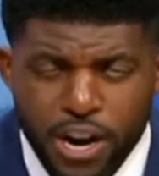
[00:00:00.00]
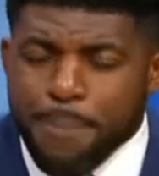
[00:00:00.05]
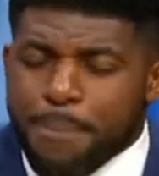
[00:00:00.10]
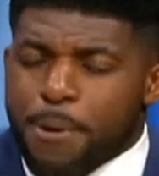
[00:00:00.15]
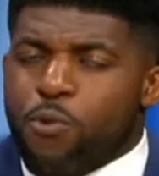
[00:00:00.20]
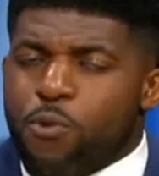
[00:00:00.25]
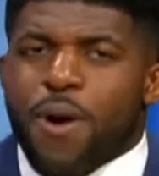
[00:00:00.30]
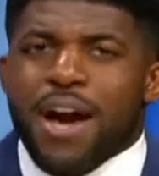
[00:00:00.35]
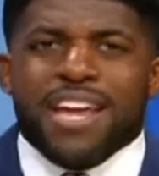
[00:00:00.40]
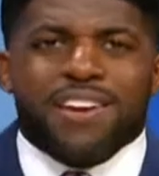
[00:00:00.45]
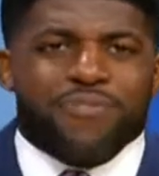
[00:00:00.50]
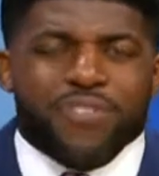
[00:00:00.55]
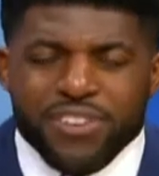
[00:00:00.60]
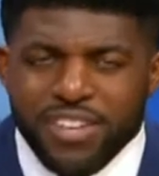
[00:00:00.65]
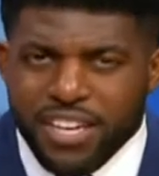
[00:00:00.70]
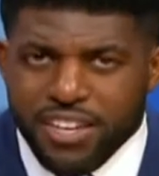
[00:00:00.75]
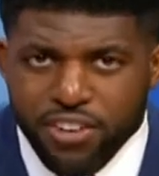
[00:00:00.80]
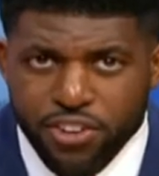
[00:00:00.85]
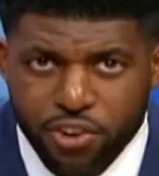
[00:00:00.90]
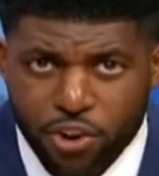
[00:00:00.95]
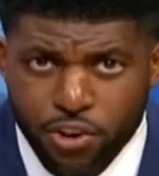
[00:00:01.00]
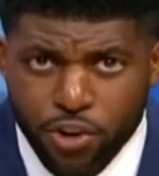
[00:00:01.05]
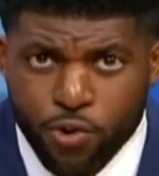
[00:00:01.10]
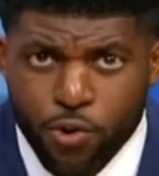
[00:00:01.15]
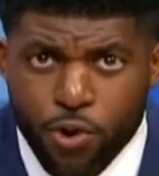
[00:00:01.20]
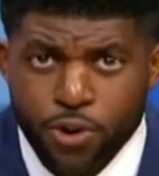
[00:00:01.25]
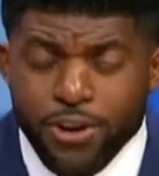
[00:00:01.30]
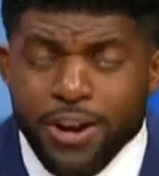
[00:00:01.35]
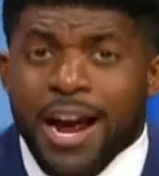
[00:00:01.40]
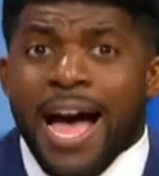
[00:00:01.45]
I've been waiting for Zeke to turn the
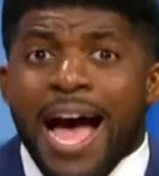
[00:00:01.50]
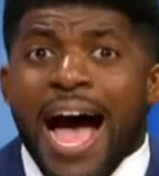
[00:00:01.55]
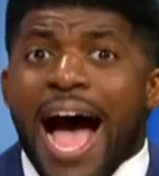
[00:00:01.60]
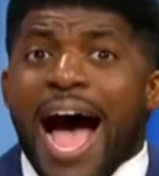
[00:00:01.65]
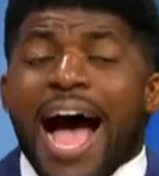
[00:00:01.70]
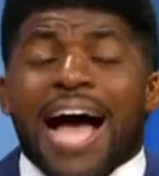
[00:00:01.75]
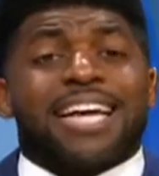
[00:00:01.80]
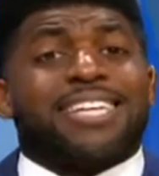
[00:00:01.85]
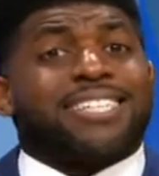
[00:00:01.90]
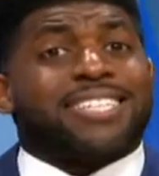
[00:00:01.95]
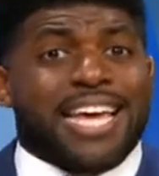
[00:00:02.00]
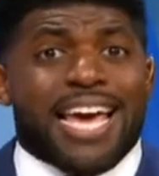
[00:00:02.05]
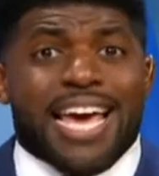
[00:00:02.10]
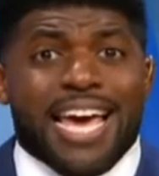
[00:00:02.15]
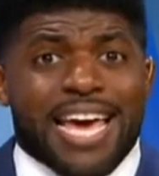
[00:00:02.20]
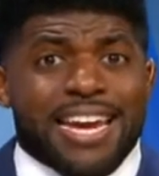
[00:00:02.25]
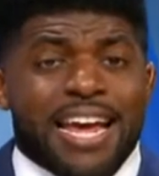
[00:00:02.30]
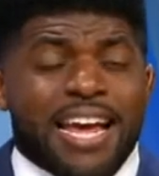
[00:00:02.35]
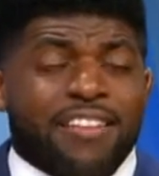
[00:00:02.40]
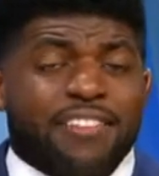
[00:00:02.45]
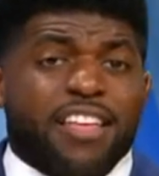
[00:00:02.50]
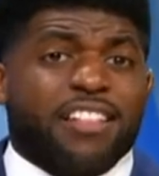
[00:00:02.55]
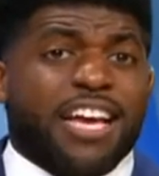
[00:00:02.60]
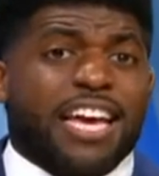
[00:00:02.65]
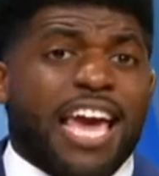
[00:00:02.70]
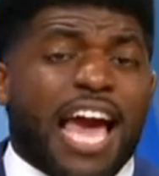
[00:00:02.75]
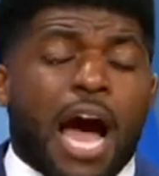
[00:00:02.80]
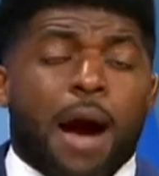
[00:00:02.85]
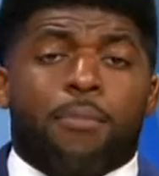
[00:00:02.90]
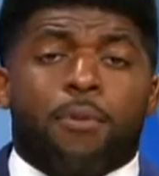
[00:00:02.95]
corner. I said that
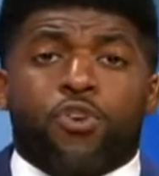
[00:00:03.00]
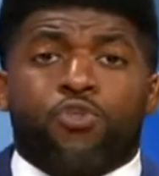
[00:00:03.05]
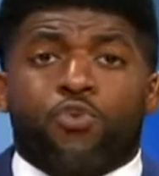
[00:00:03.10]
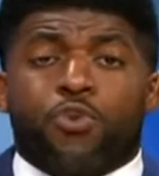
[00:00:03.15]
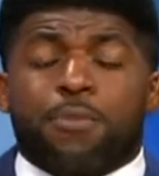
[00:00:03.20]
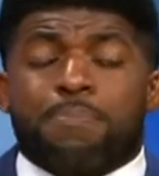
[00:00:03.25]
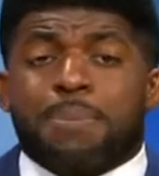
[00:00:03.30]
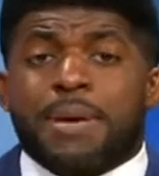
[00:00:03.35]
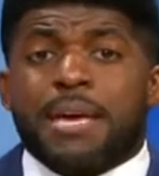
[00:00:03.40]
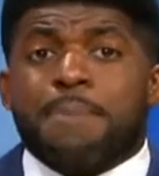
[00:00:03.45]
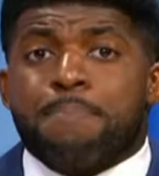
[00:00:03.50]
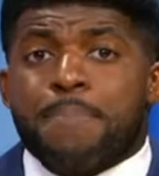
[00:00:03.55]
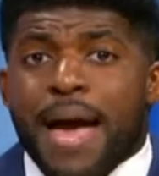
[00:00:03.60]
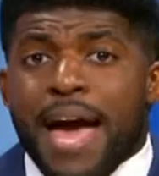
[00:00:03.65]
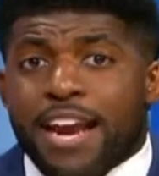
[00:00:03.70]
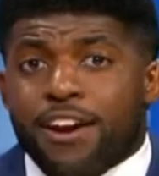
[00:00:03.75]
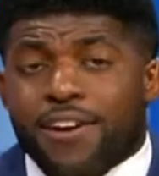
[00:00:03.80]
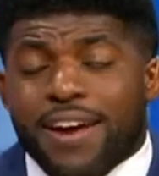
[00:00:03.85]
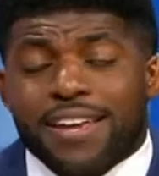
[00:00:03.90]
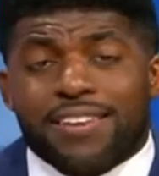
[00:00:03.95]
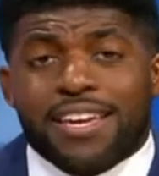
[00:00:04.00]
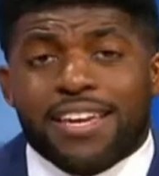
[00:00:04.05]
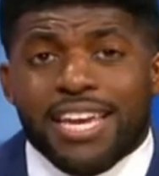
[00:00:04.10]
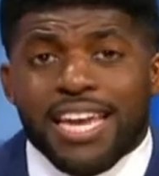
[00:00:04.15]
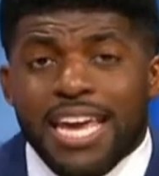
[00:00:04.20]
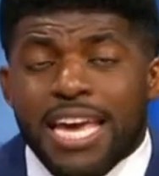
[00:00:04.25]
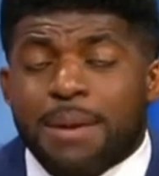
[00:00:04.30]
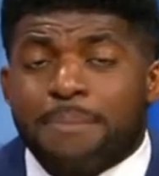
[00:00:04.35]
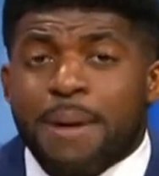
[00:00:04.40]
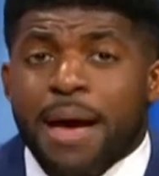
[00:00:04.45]
the Cowboys would be better as a
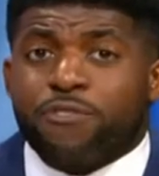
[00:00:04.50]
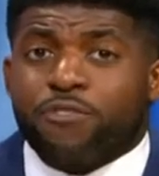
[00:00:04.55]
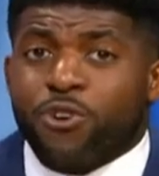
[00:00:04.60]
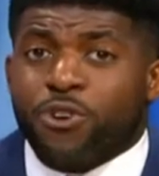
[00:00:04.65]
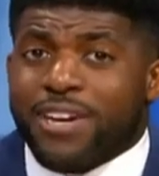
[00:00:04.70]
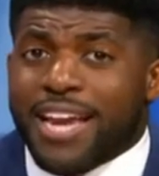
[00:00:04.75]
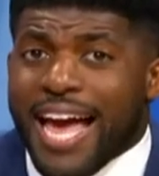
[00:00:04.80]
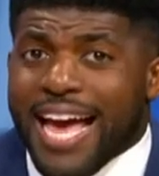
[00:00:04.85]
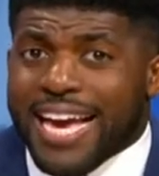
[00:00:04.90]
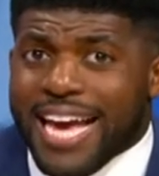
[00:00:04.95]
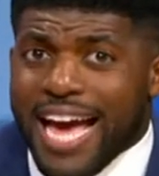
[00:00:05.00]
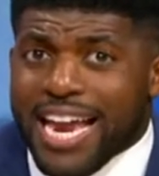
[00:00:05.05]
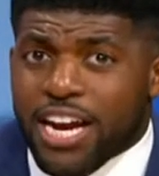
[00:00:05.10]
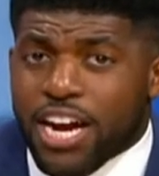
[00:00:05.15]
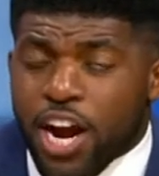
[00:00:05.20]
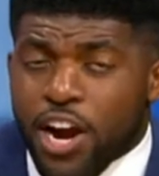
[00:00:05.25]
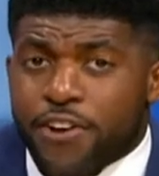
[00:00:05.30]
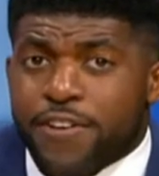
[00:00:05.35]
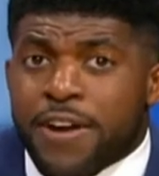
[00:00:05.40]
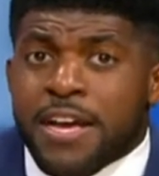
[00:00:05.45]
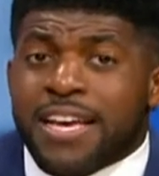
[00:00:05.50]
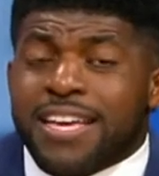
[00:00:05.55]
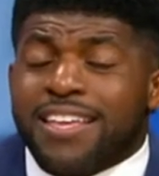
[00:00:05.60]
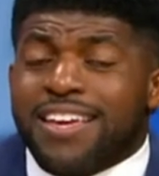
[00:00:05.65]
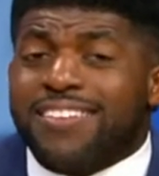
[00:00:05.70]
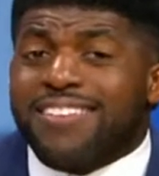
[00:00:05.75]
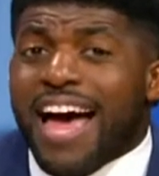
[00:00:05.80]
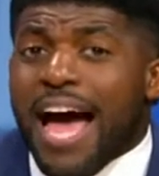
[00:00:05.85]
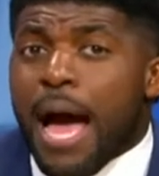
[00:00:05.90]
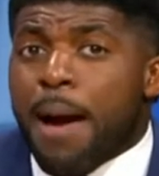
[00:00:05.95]
team after Dak got hurt
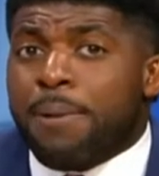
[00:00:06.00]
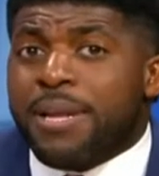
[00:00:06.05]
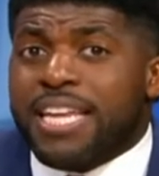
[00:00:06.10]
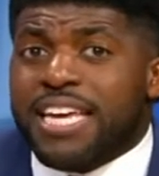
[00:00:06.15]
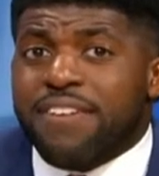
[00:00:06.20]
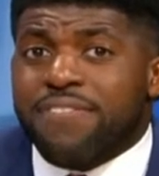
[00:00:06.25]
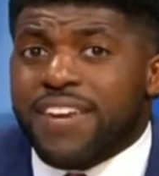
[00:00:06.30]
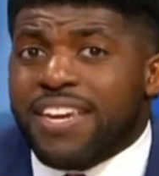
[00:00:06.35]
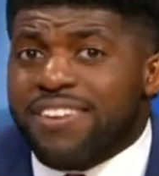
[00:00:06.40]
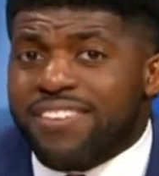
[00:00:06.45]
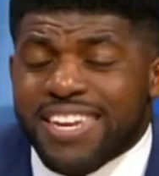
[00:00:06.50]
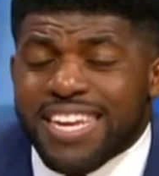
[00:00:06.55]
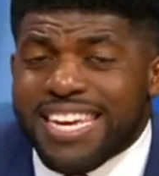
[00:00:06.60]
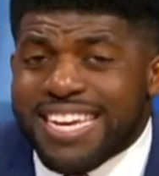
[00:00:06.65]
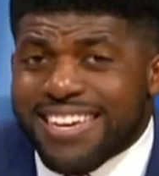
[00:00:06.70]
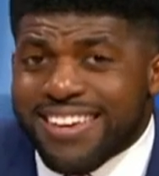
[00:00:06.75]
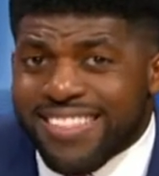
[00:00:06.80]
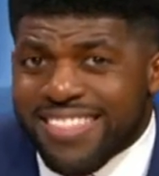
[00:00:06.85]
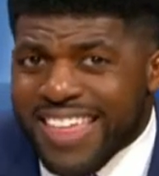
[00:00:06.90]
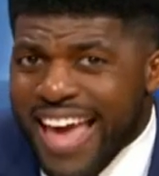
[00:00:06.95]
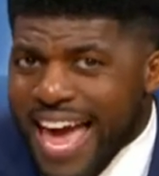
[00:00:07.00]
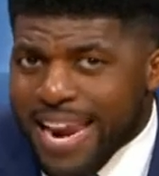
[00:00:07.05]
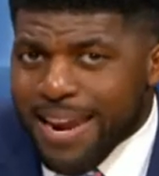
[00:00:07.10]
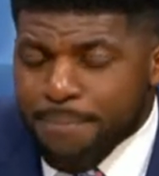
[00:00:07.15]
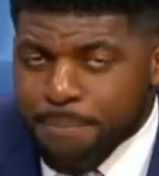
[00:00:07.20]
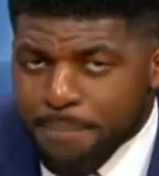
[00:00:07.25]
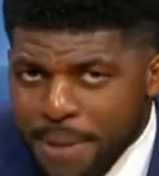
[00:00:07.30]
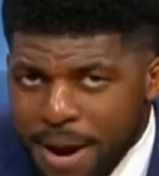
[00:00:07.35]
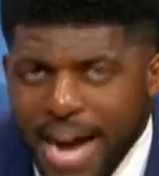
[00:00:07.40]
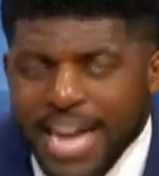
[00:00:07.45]
because I believed in Zeke that
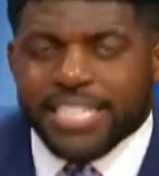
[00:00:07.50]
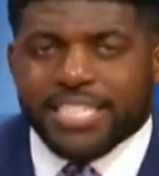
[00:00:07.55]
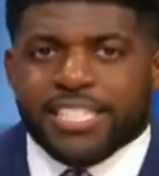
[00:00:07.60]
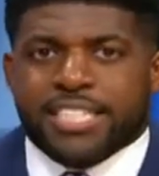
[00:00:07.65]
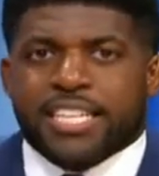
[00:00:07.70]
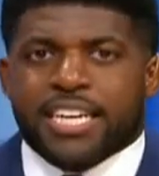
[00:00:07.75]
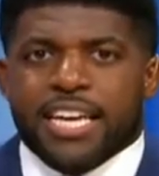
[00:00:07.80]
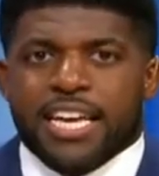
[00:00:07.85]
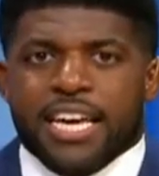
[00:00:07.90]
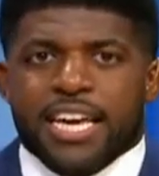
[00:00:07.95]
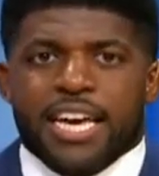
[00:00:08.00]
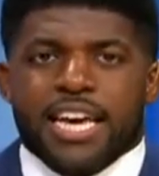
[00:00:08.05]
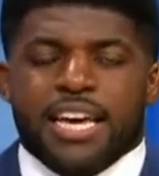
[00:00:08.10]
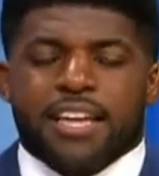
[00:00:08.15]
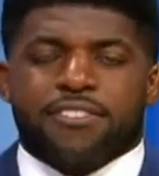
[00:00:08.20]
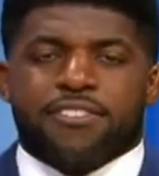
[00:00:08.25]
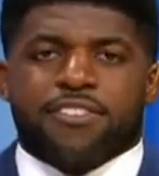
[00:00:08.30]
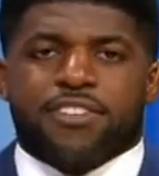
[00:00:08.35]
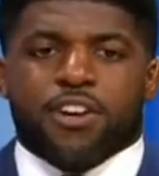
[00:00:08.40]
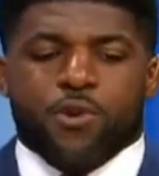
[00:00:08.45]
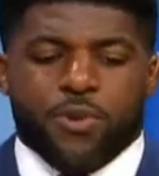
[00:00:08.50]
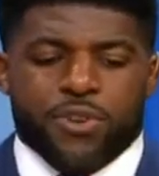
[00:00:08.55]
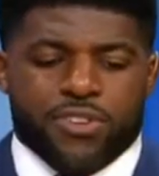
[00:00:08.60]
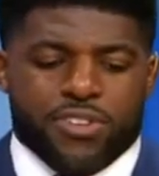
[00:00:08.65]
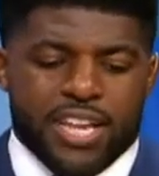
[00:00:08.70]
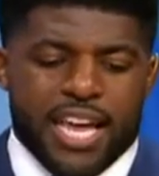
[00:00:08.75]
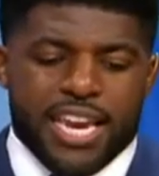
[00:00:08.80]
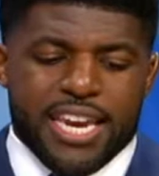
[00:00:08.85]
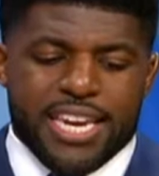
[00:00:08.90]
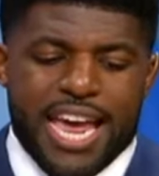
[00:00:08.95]
much, and still
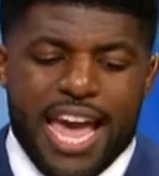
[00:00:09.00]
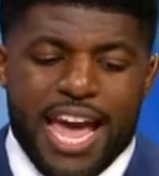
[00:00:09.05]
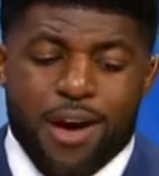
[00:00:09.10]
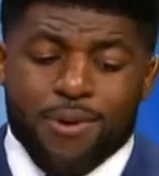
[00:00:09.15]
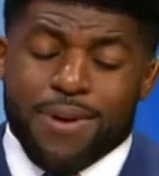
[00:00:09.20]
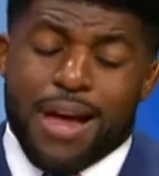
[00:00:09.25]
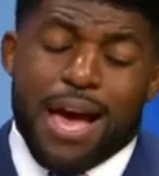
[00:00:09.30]
was let down.